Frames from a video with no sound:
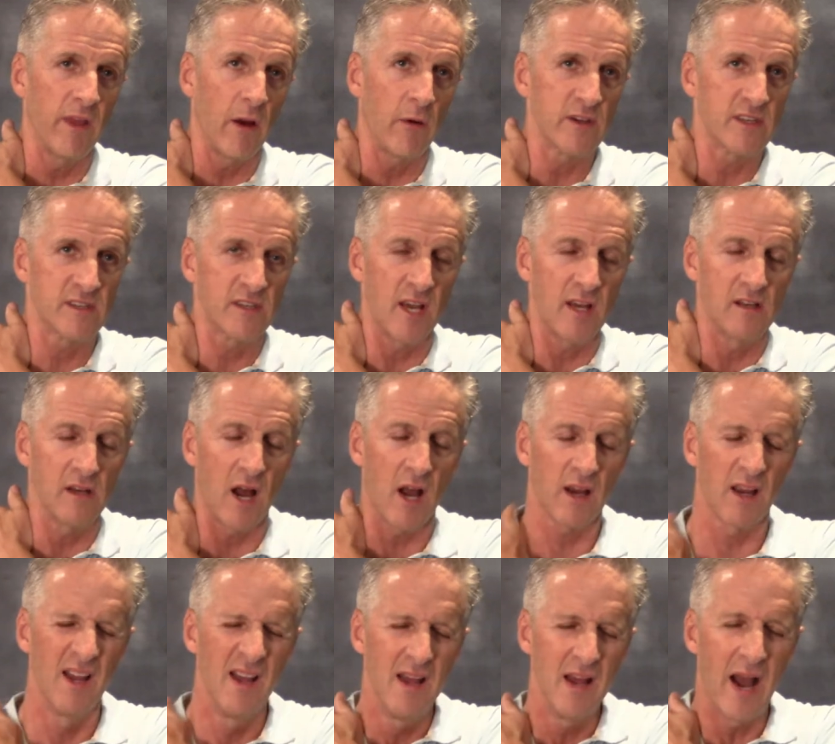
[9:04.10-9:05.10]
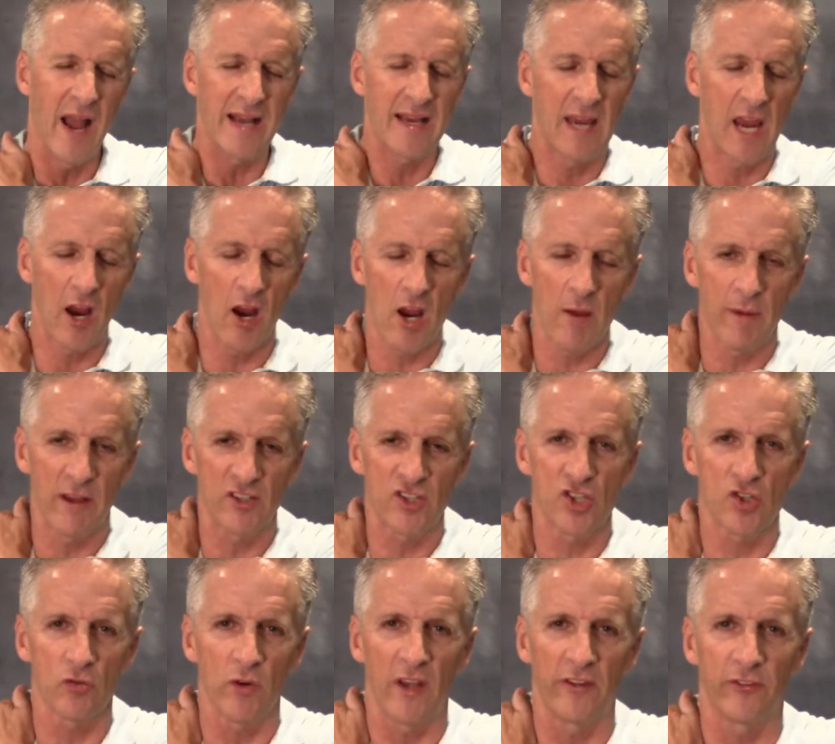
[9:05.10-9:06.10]
they always say, Doc, I carry my
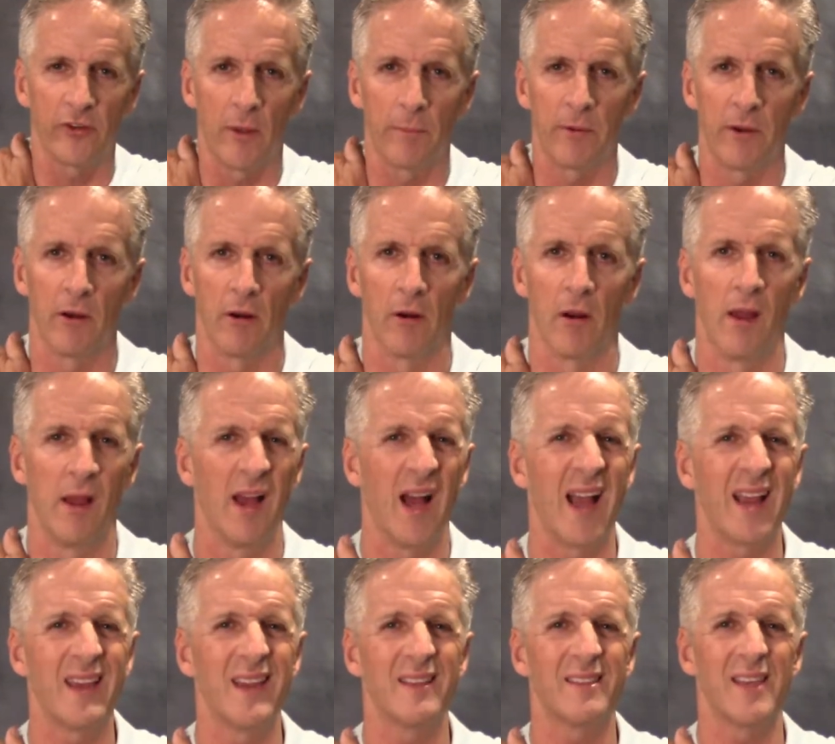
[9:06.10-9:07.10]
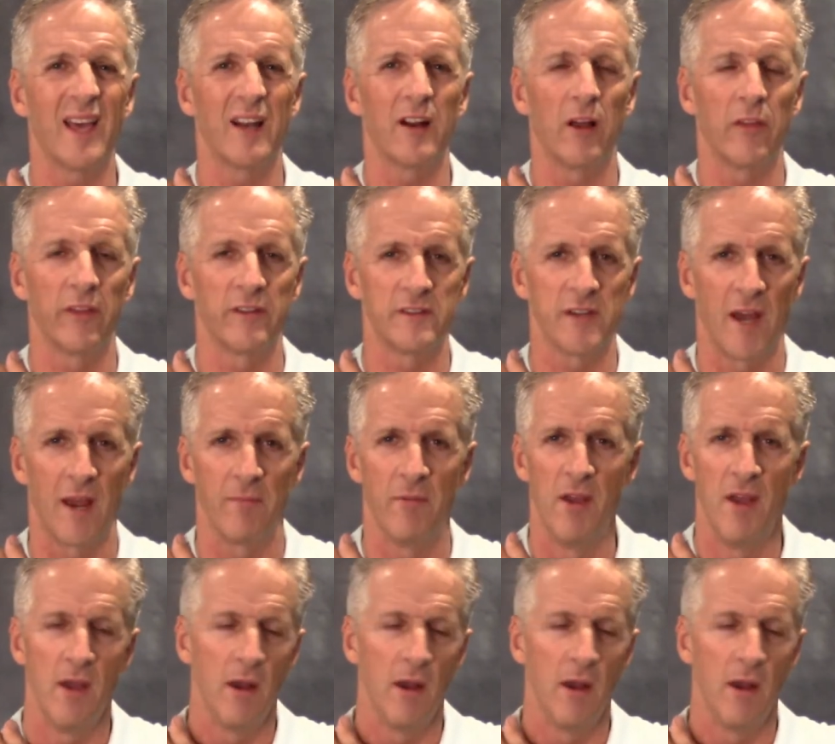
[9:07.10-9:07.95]
stress up here. I get that all the time.